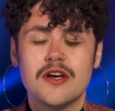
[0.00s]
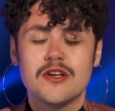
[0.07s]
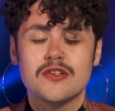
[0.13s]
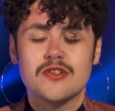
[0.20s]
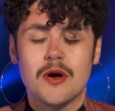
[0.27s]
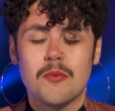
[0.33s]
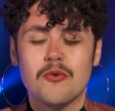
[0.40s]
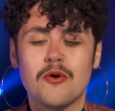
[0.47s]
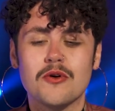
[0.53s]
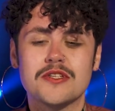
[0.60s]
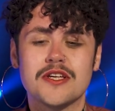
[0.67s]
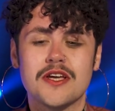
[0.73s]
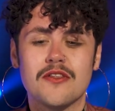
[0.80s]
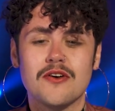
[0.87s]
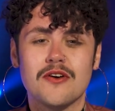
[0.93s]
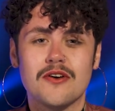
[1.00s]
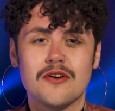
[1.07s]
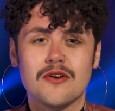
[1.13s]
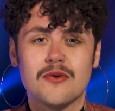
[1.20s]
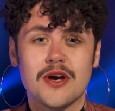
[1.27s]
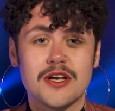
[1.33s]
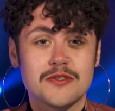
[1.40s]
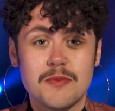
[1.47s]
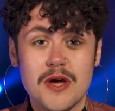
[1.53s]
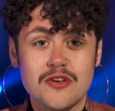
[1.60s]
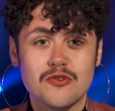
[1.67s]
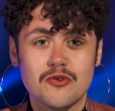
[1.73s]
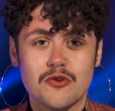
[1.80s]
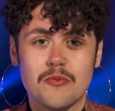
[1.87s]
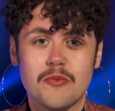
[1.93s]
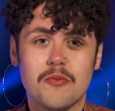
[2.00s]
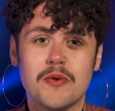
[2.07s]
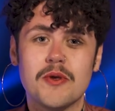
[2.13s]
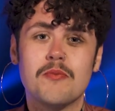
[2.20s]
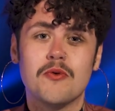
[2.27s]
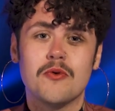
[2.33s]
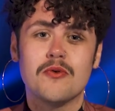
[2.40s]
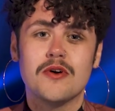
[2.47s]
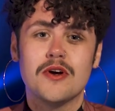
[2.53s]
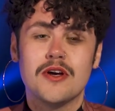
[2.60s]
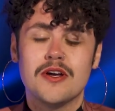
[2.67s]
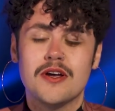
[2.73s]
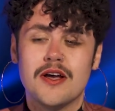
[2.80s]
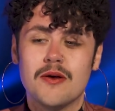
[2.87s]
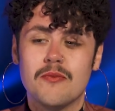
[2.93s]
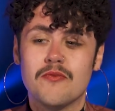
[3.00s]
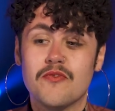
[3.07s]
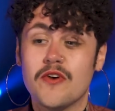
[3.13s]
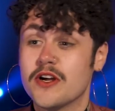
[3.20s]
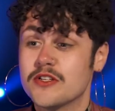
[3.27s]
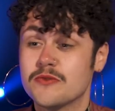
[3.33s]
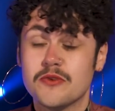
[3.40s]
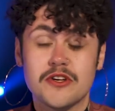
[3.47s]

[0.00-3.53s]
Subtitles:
So I brought together quite a special group of people. Fergus